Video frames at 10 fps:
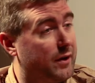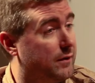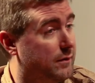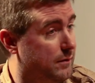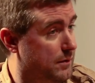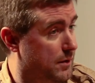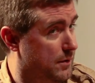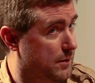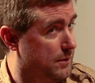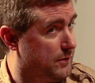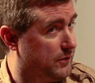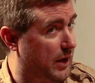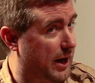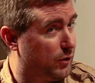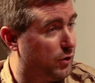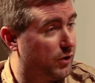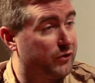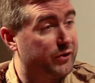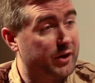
and side looks and